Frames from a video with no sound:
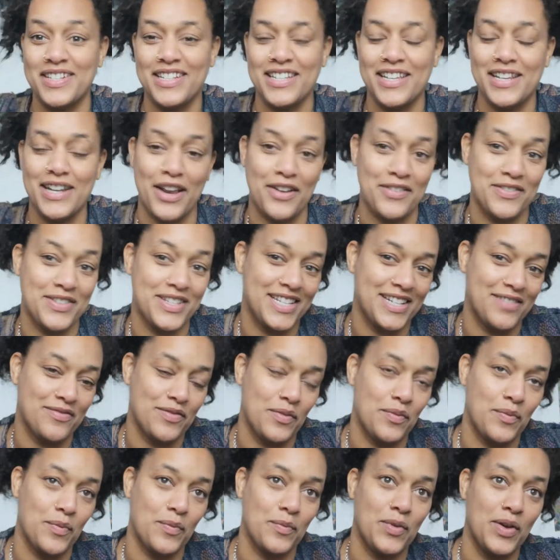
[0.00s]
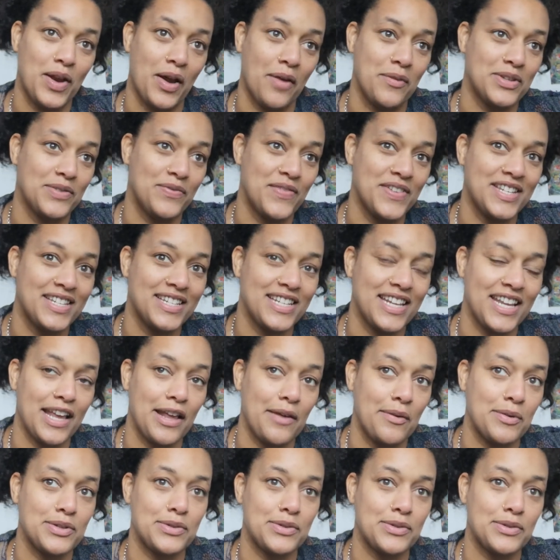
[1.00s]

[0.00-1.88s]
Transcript: you know, seen when I was visiting.